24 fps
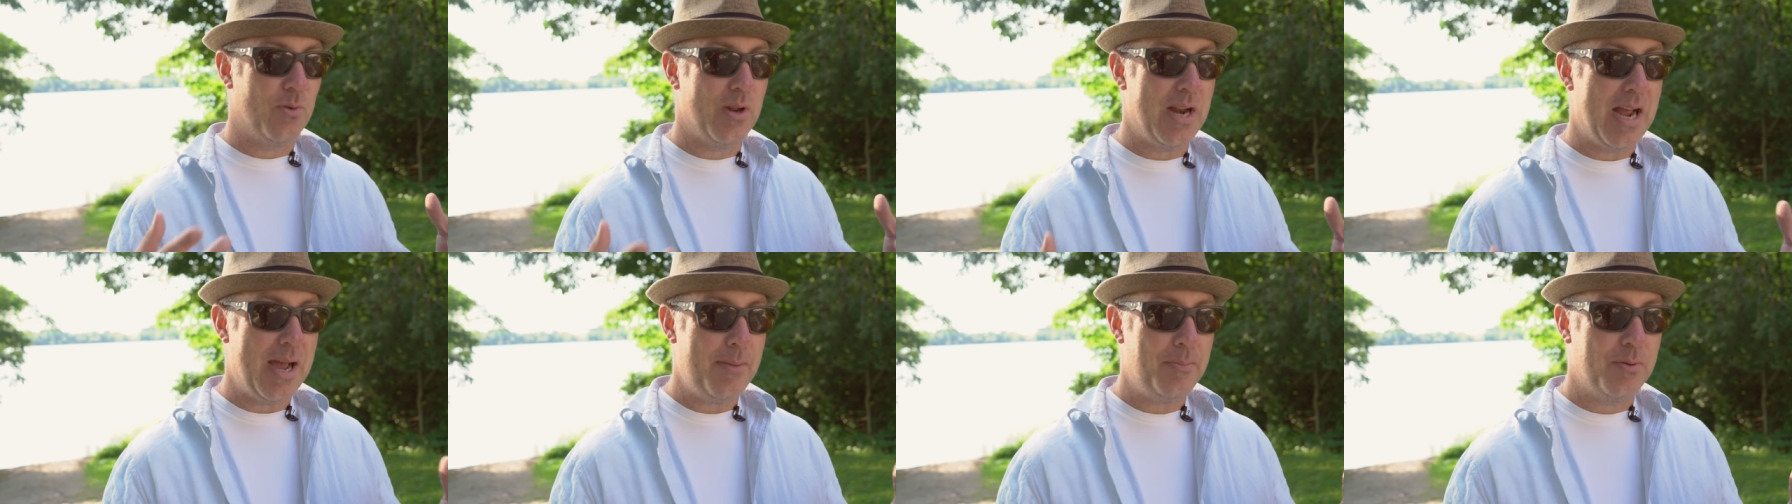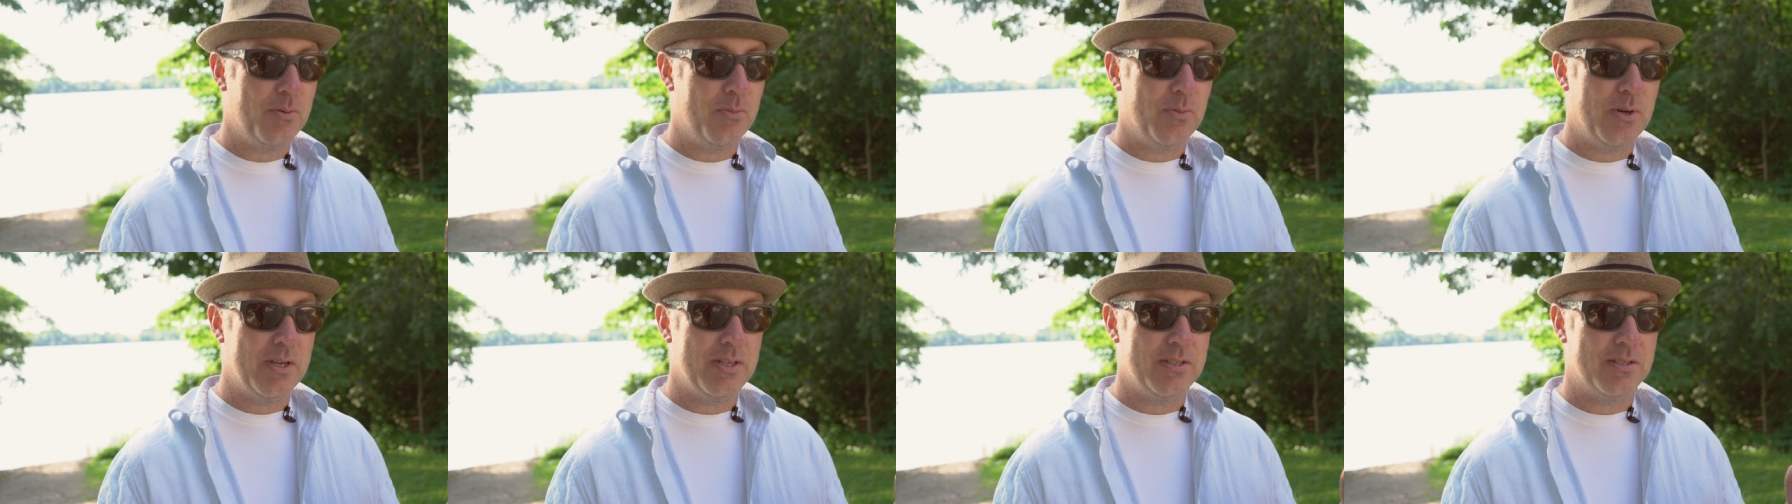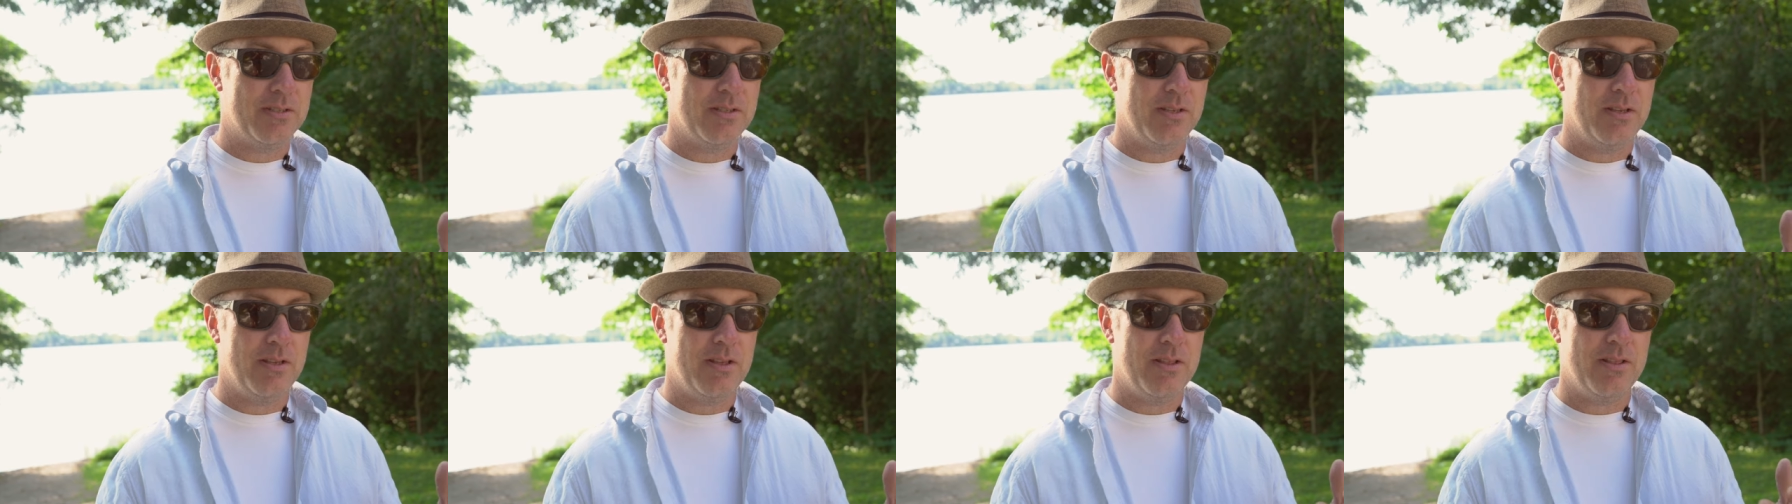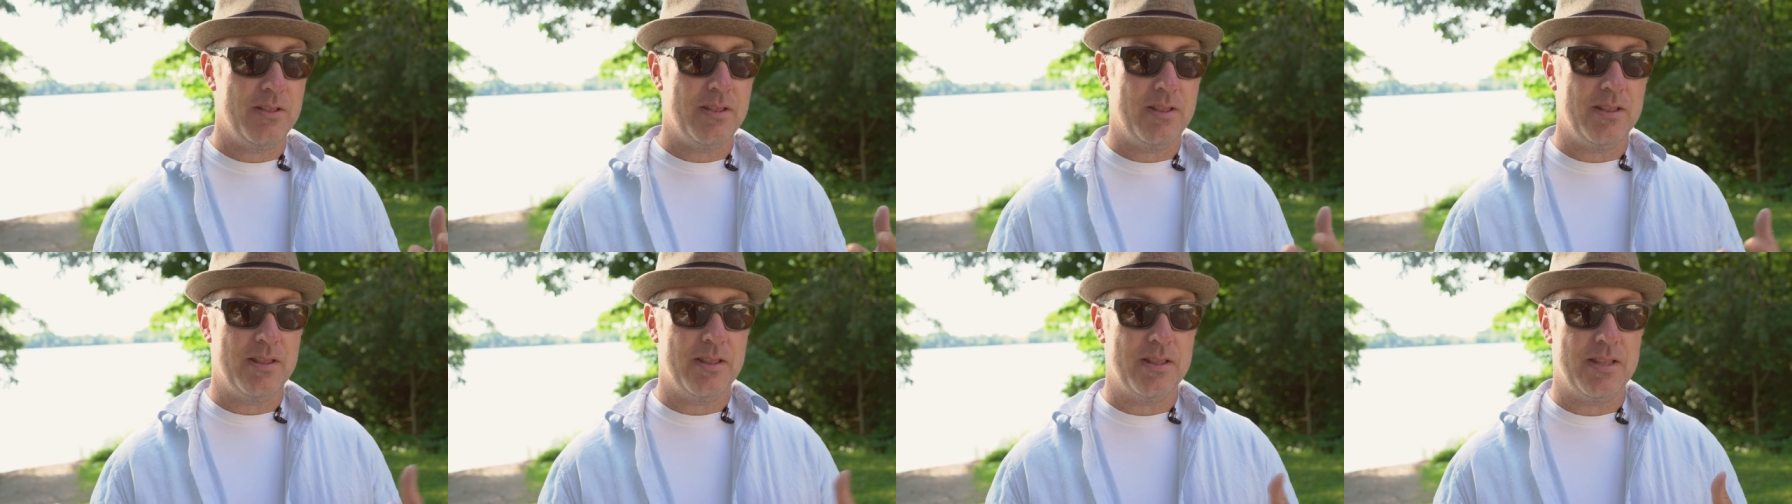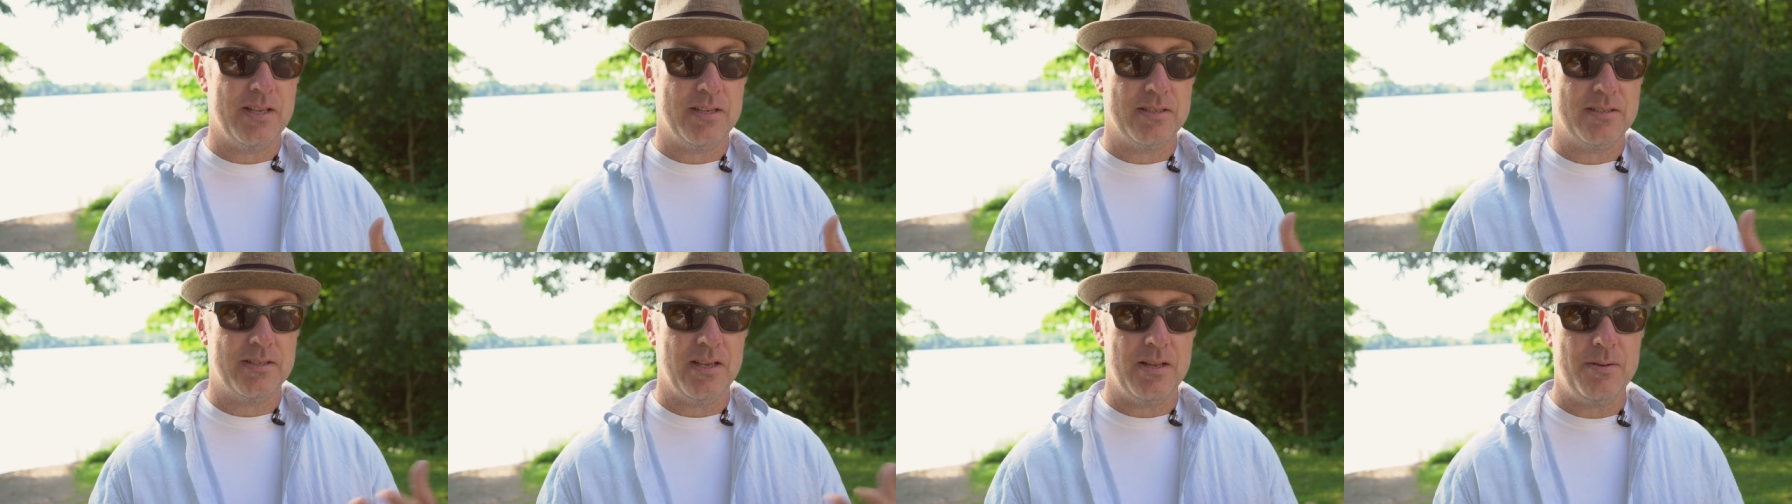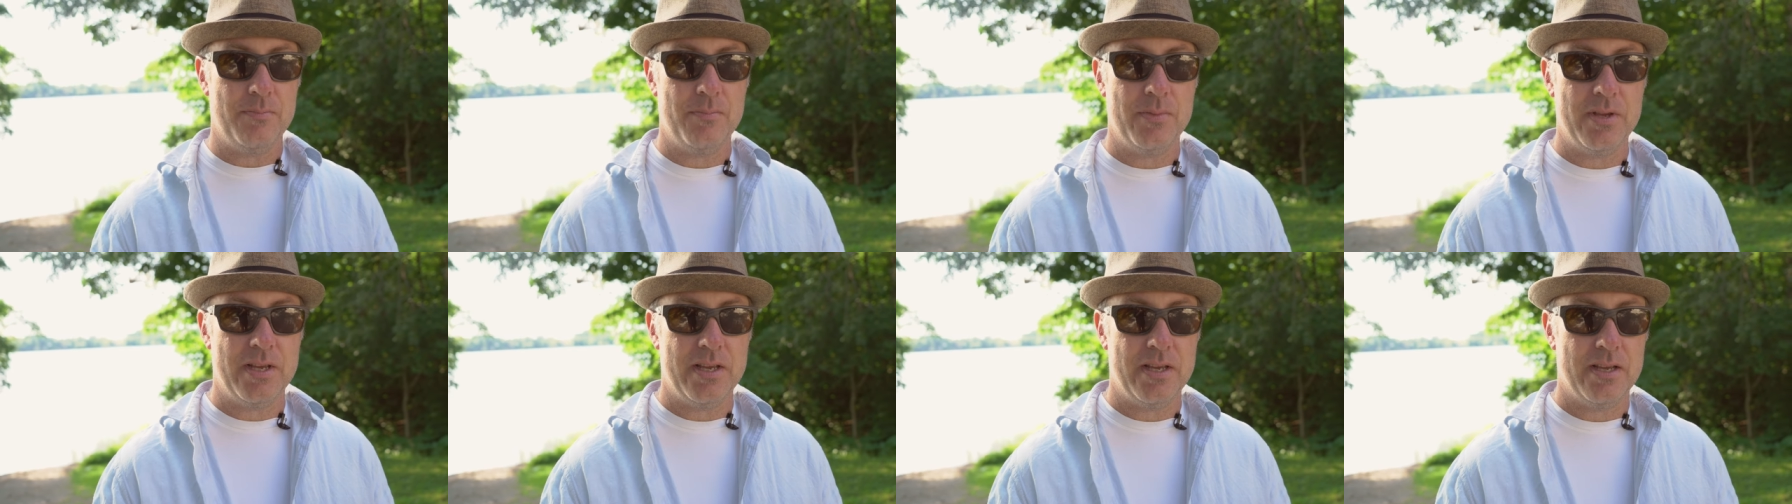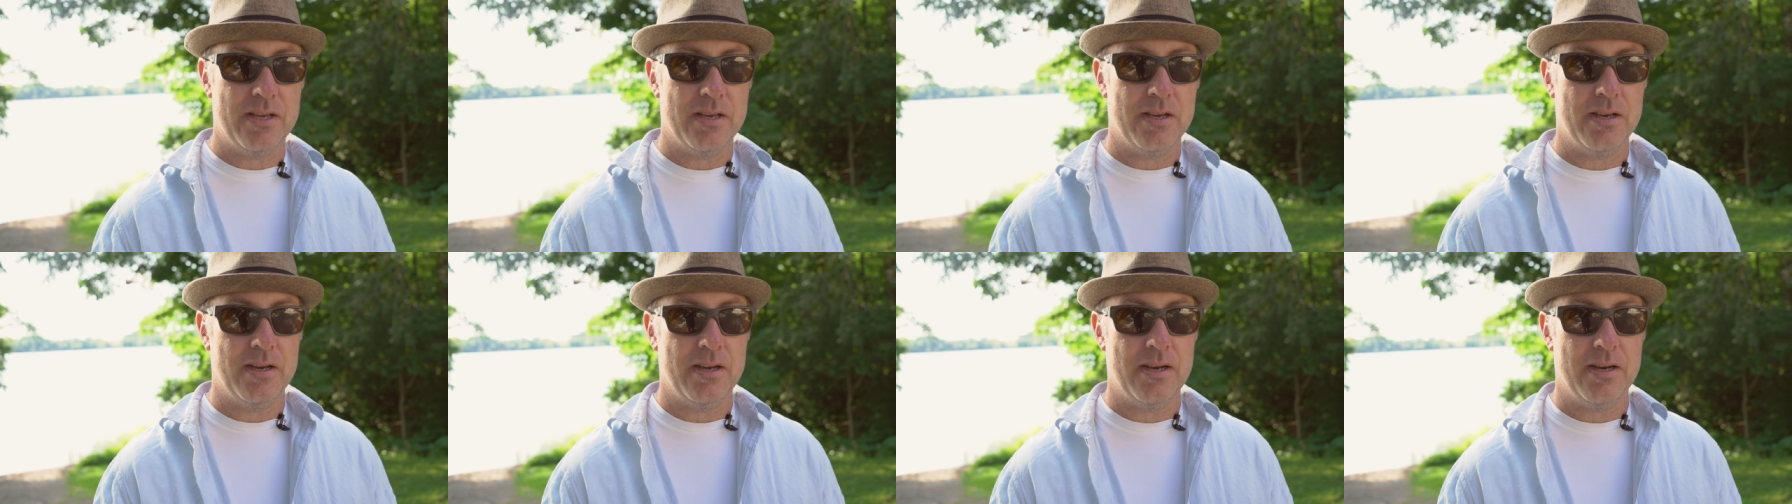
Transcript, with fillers: what happened was they sent me.